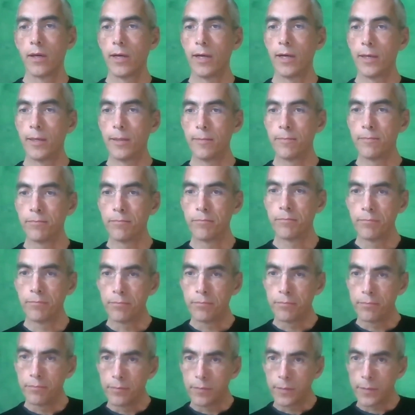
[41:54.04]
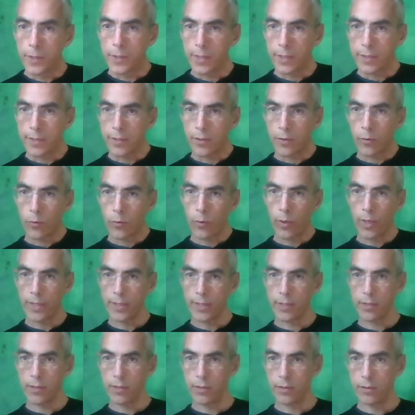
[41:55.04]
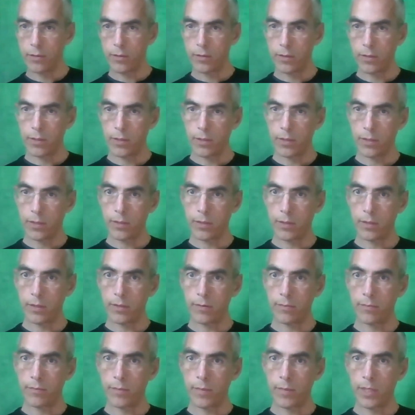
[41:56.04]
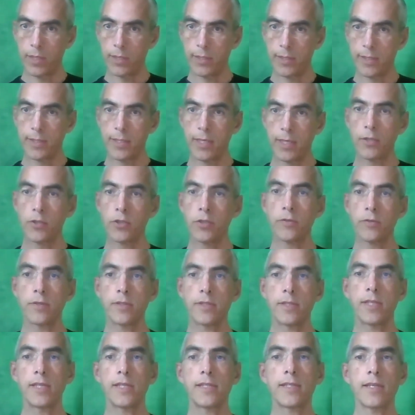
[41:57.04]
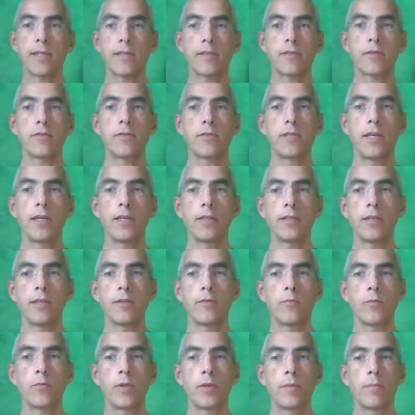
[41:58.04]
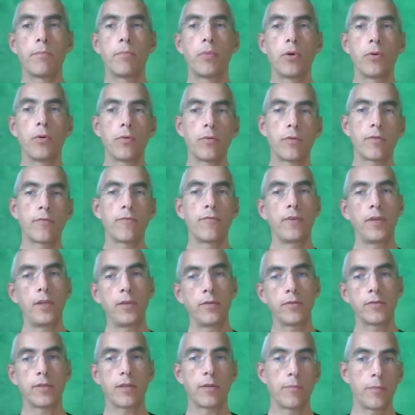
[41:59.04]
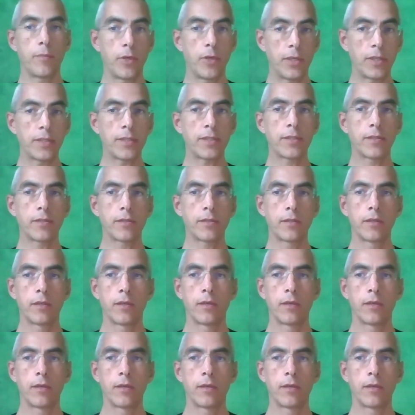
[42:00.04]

There's a question, is session 6 associated with both Venus and Mars?